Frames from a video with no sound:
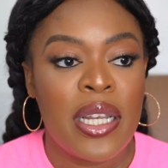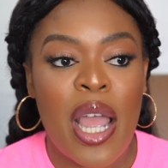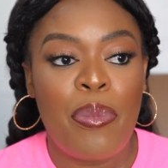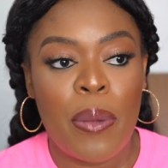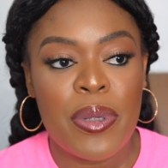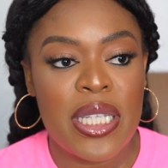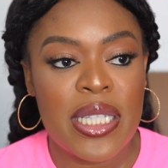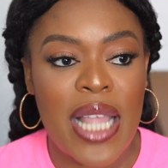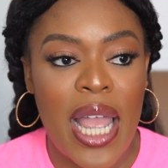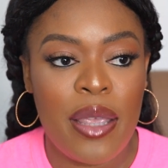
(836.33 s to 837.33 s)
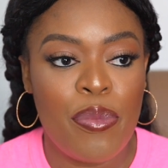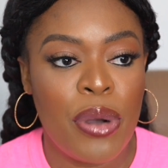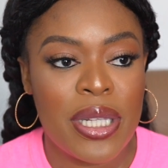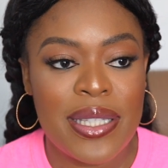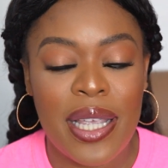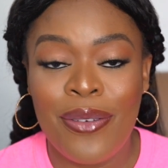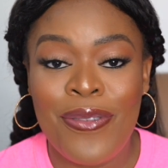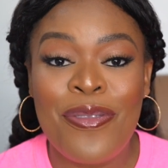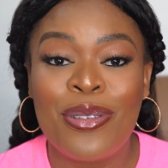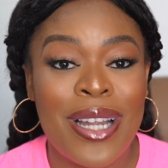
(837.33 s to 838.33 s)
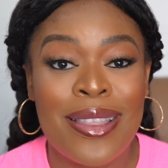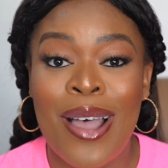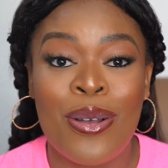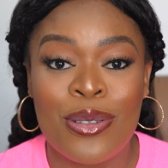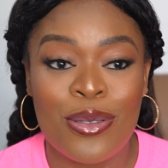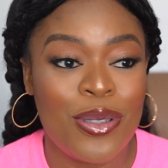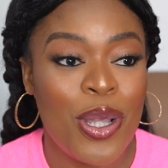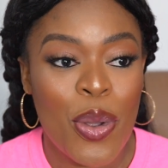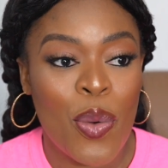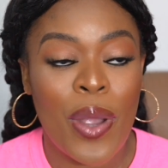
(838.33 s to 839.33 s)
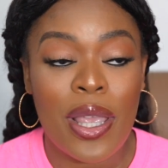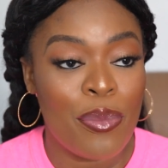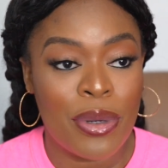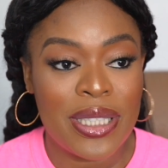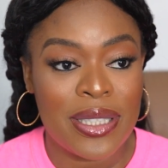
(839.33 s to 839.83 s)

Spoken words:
There are properties that he bought, say, 500,000 when he bought